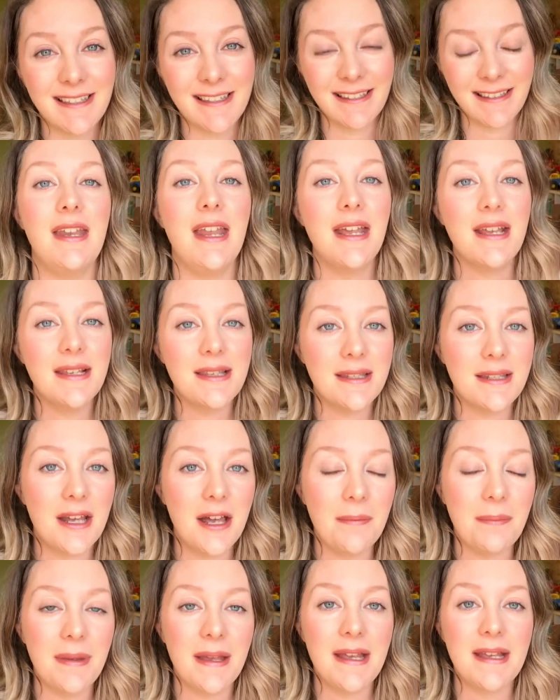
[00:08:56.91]
Next
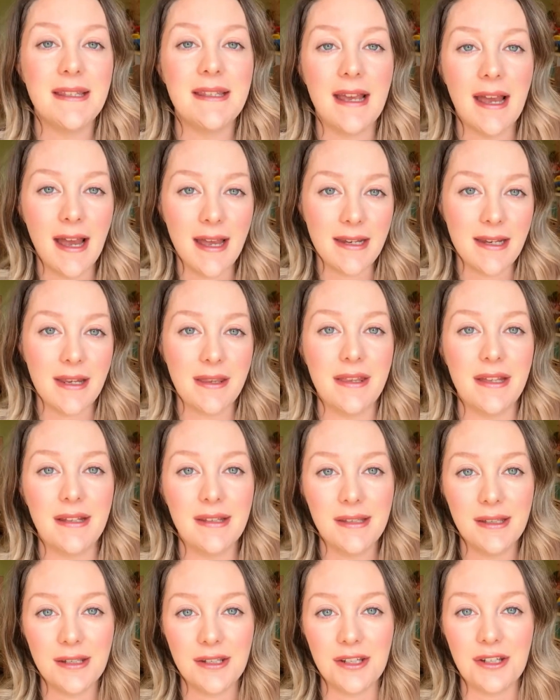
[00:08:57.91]
up is anything
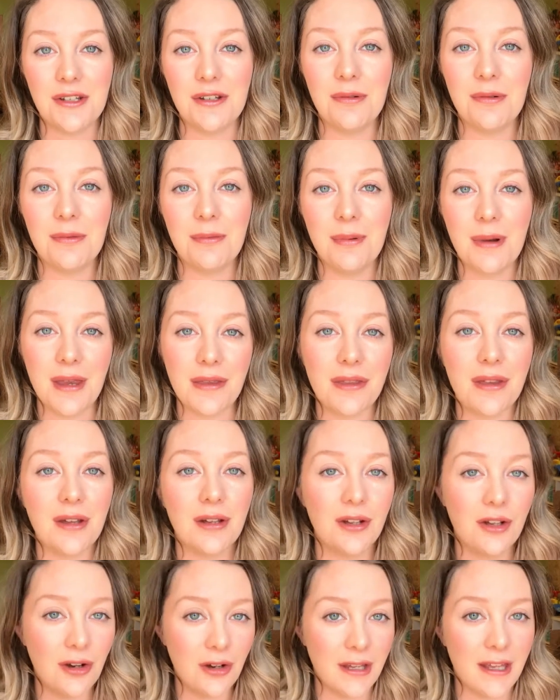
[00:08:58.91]
to do with
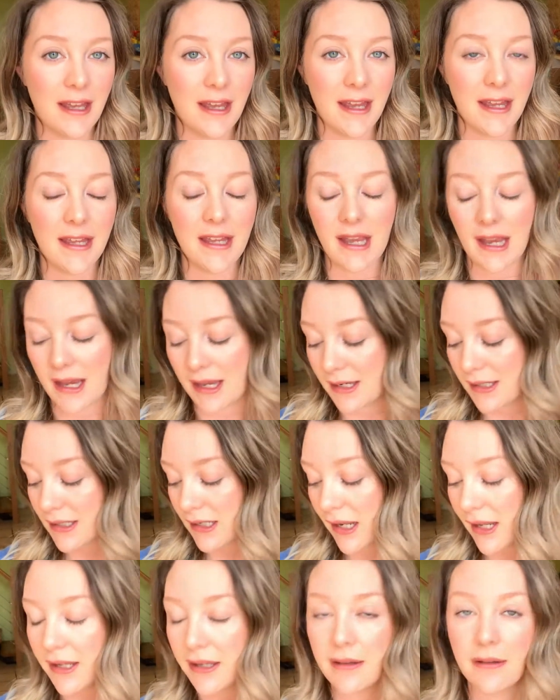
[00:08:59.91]
cooking and
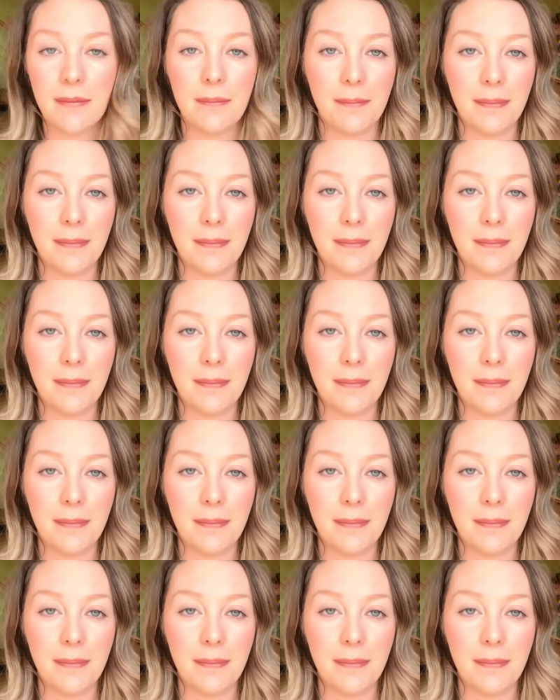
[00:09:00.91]
like